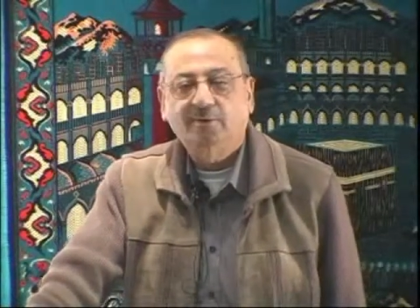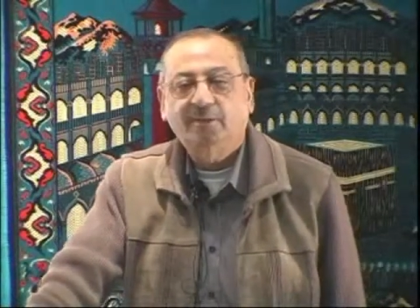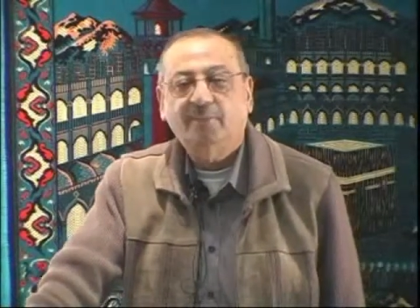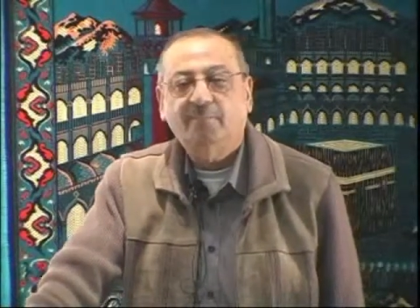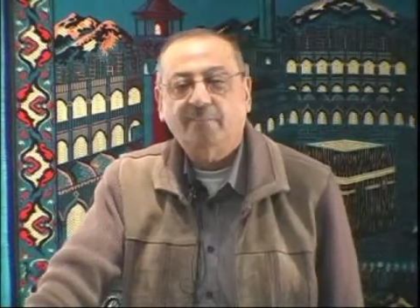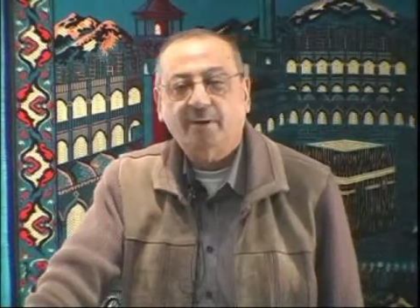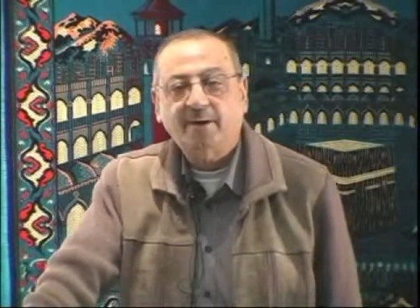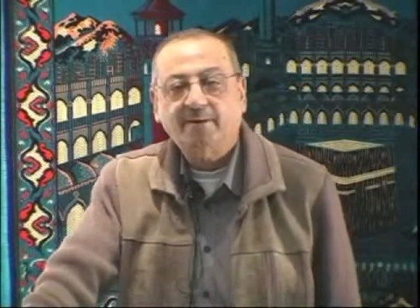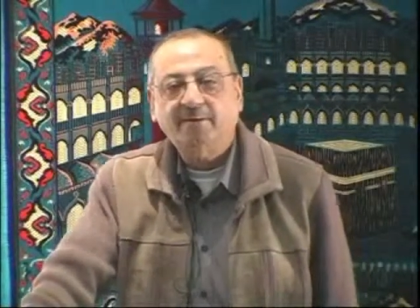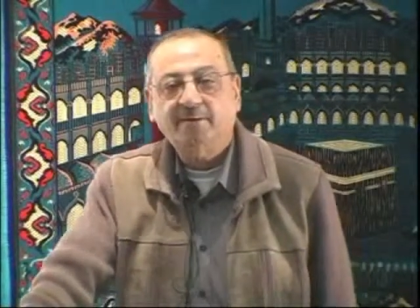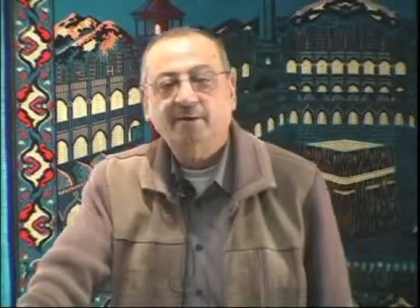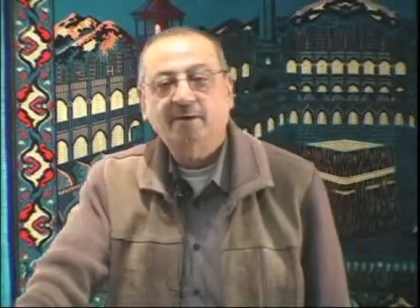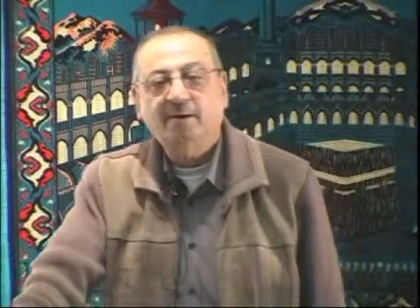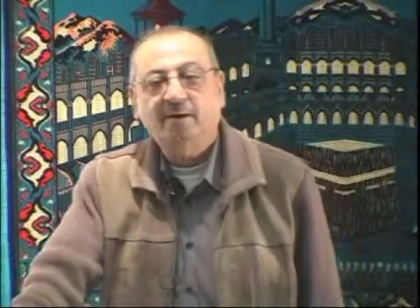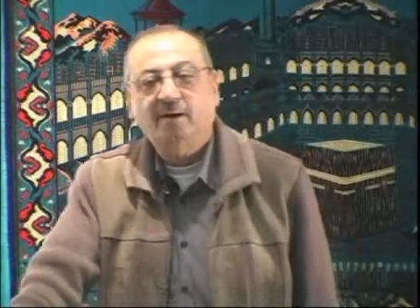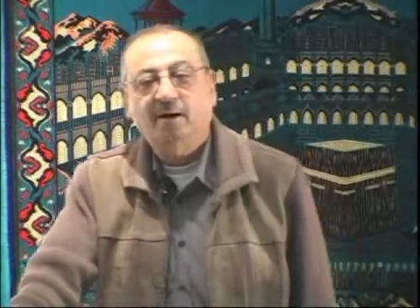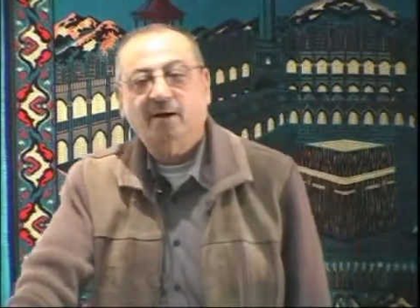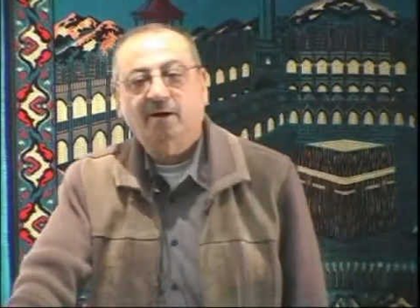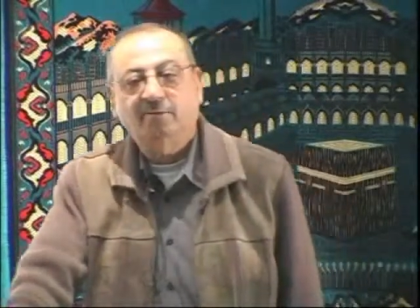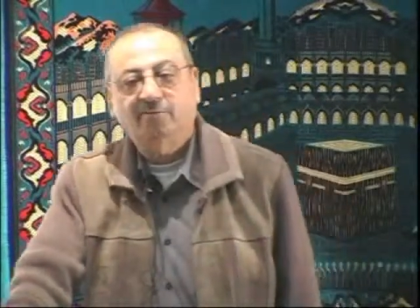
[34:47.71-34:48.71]
pattern
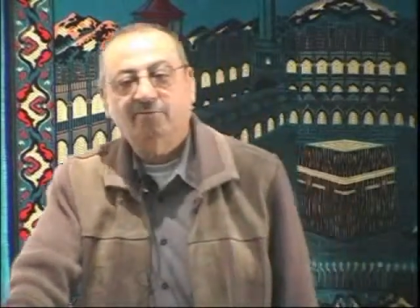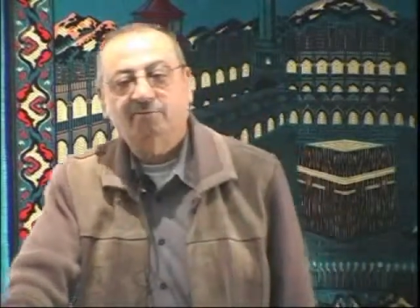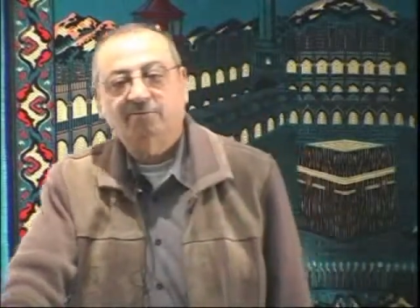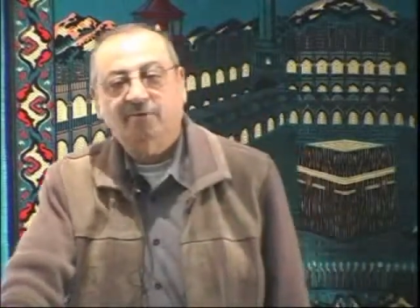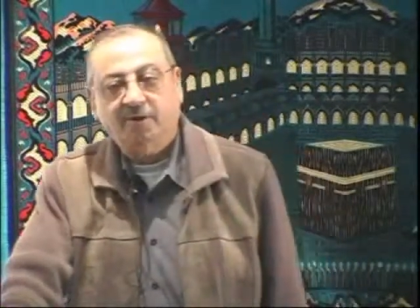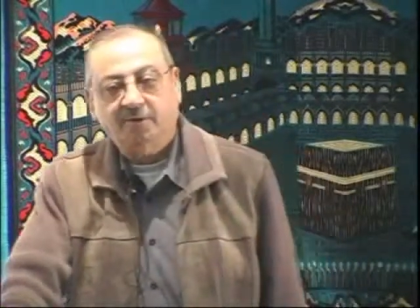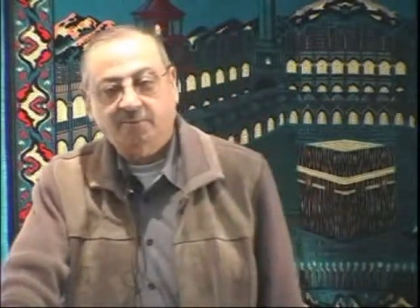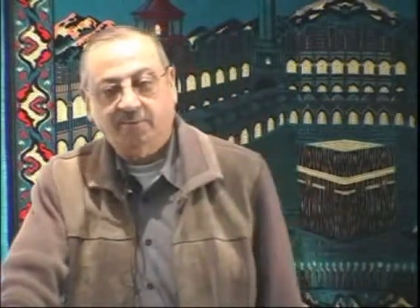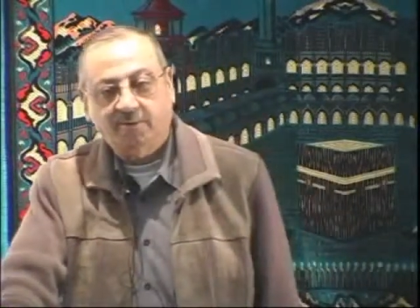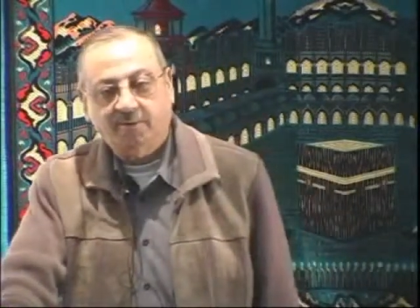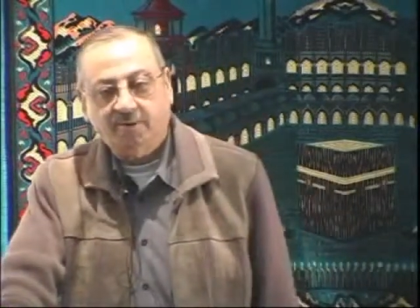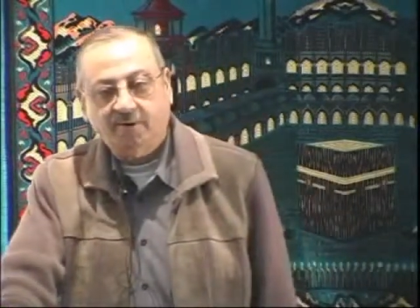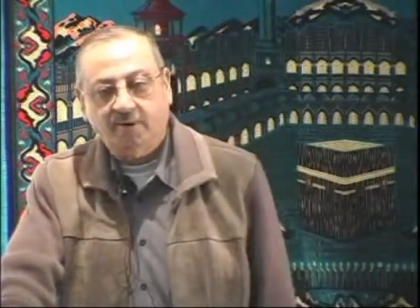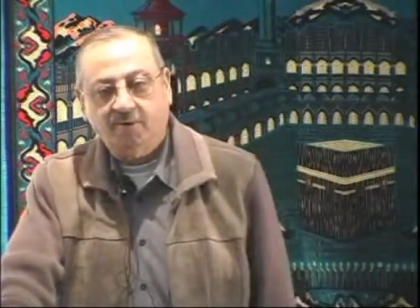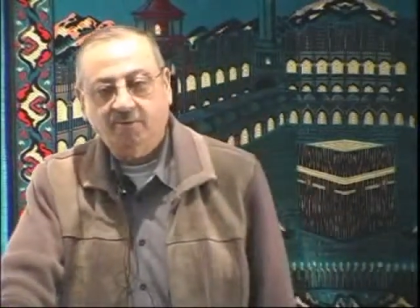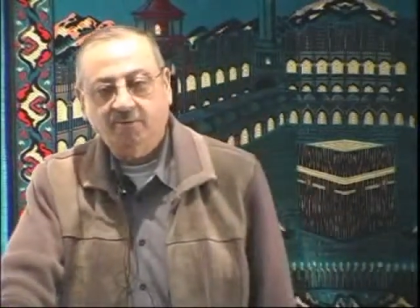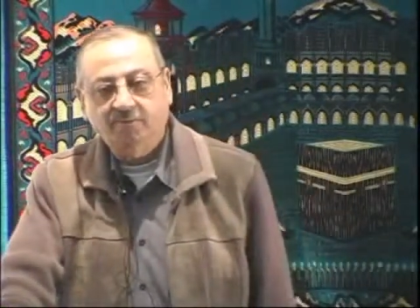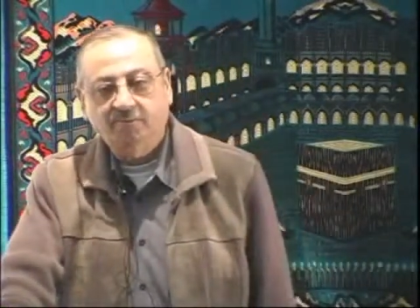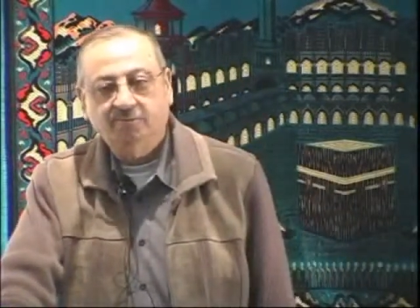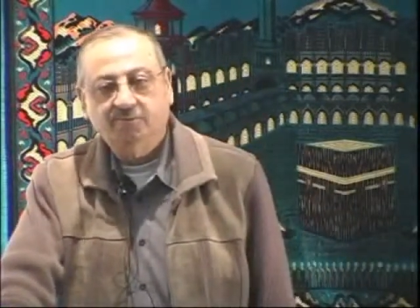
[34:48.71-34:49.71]
of verbal
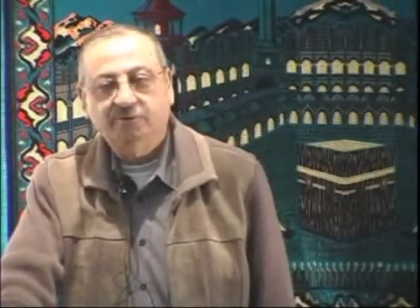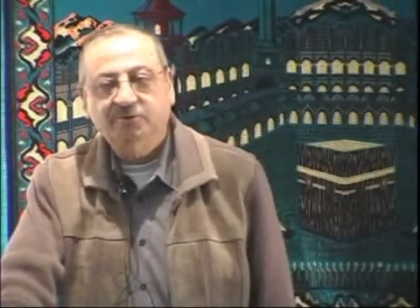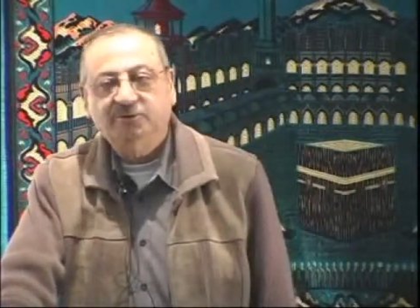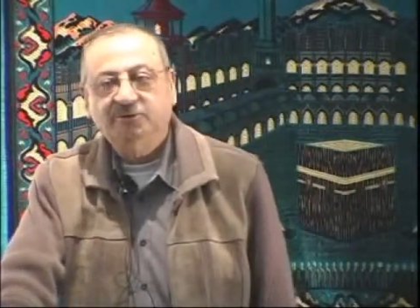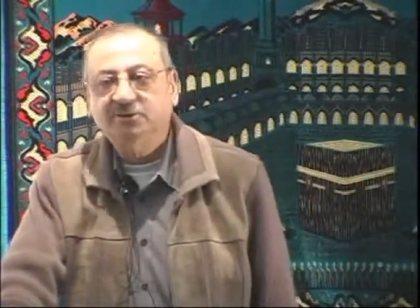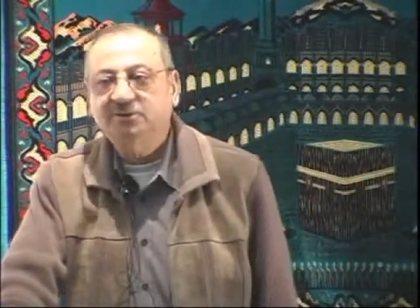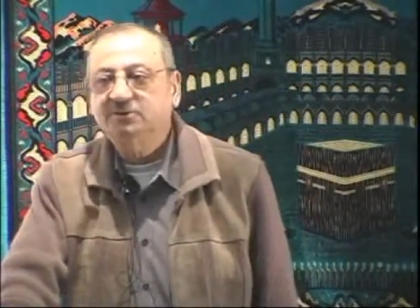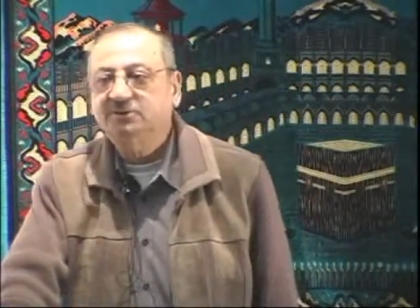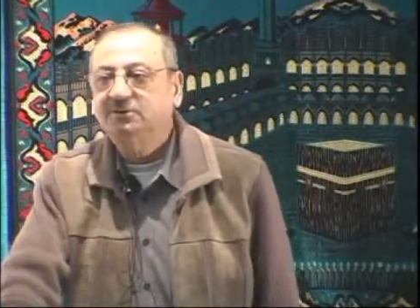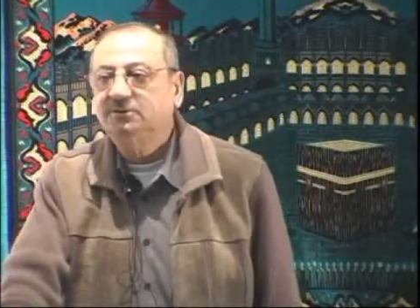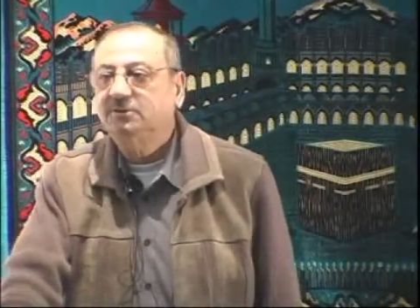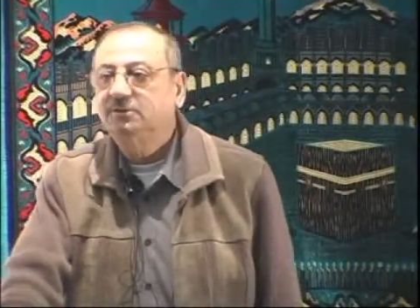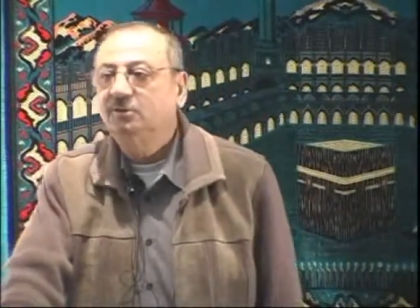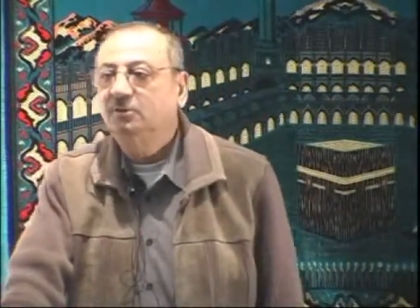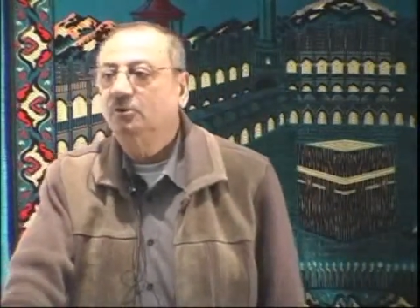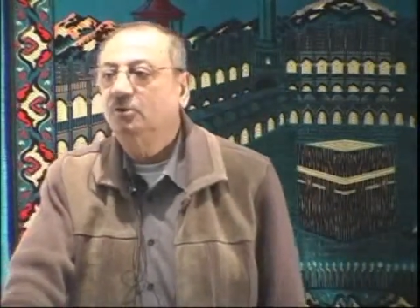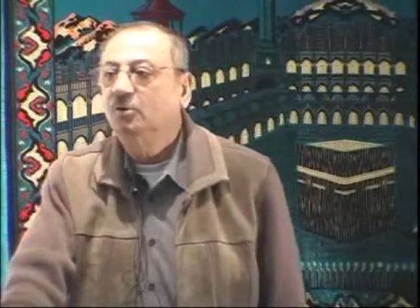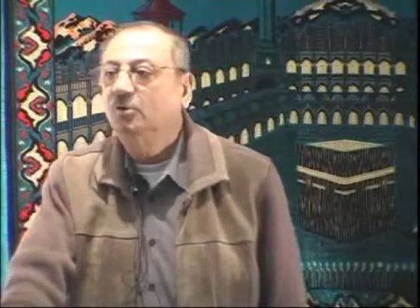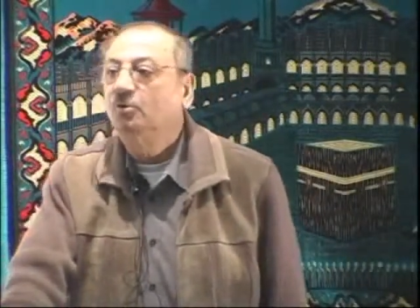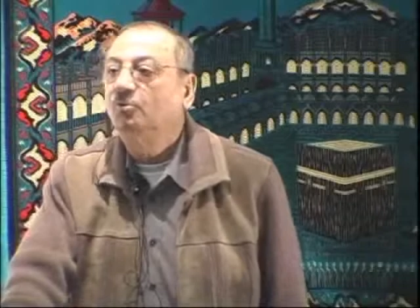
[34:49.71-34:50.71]
noun, which is
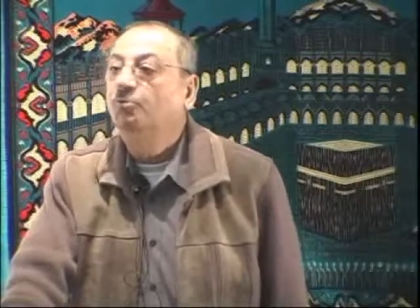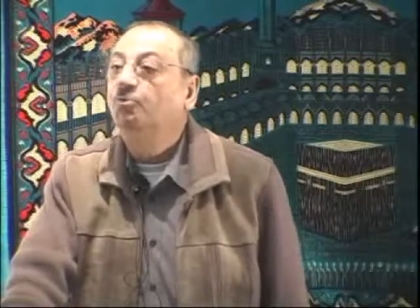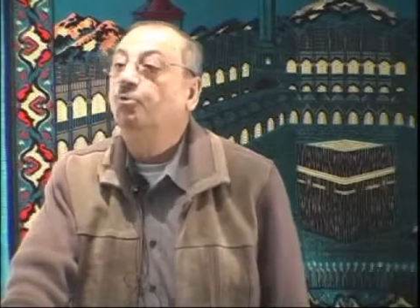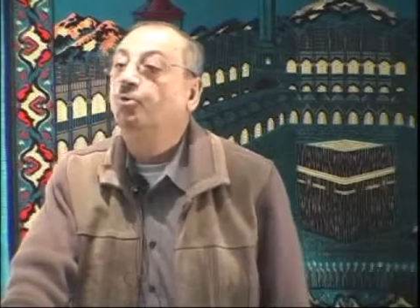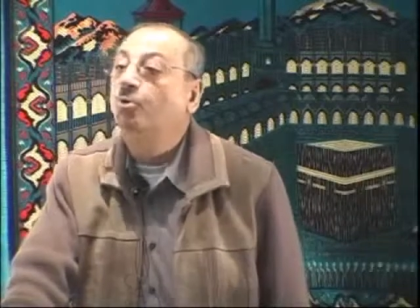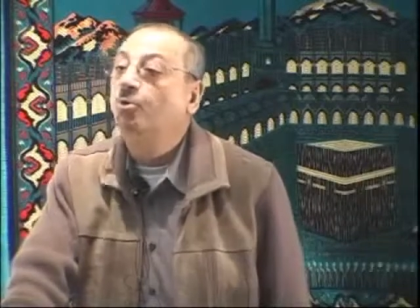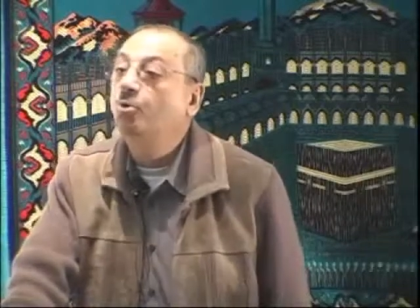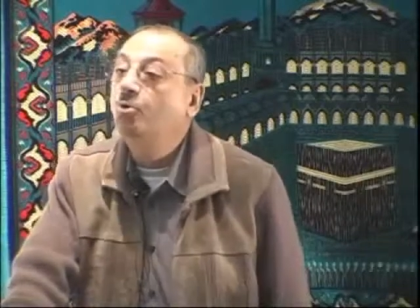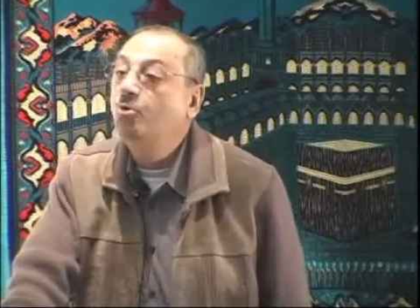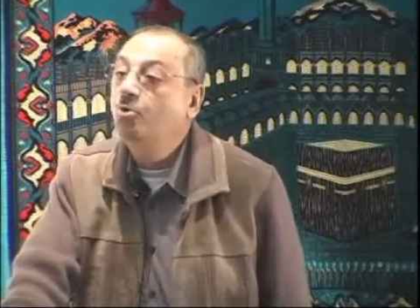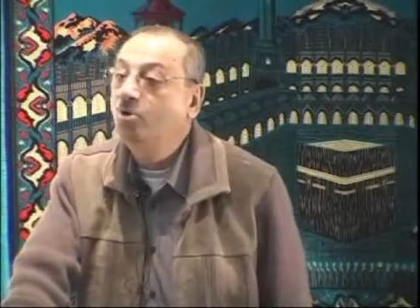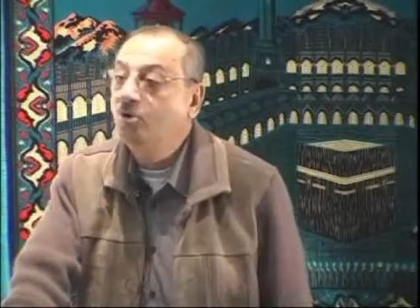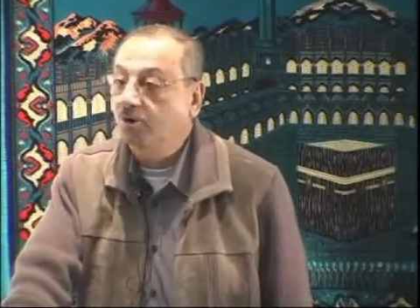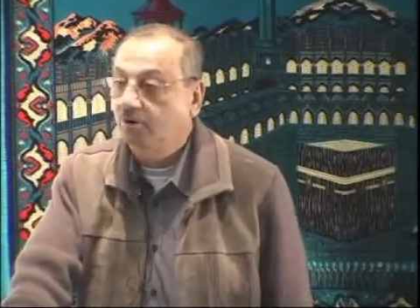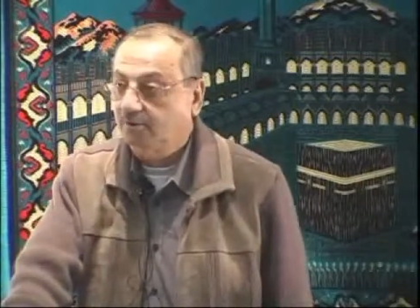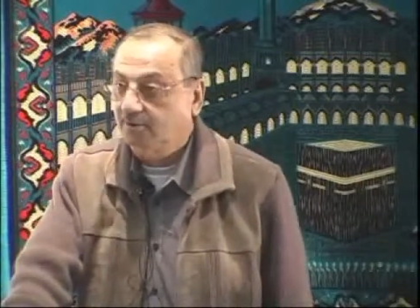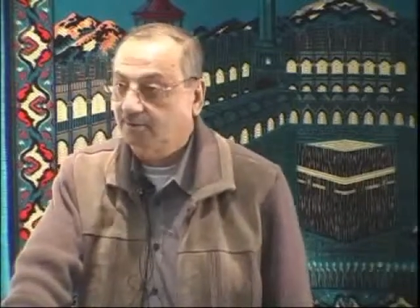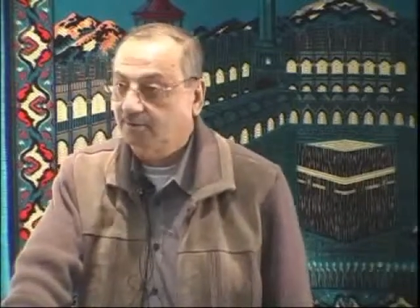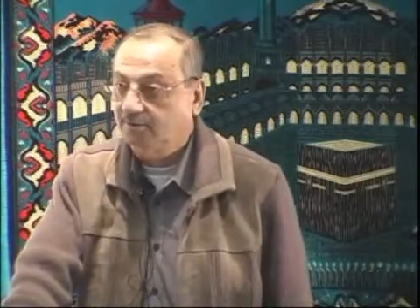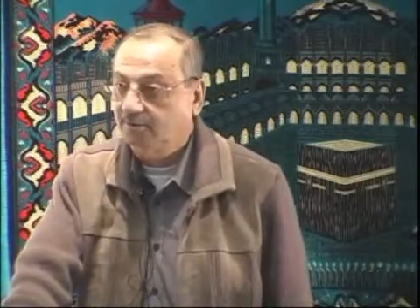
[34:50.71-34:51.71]

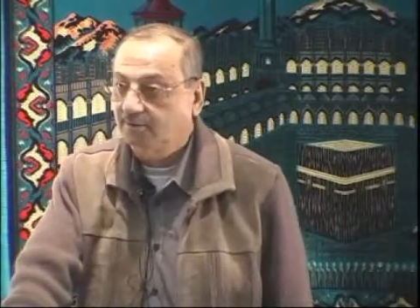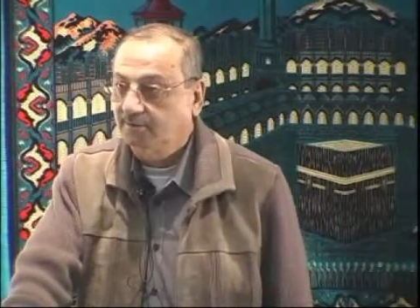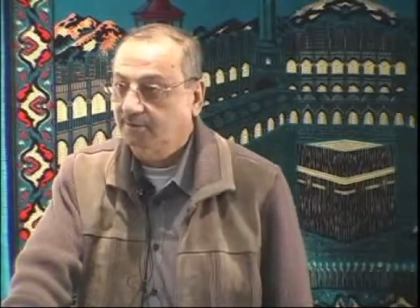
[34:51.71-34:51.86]
fu'ulun.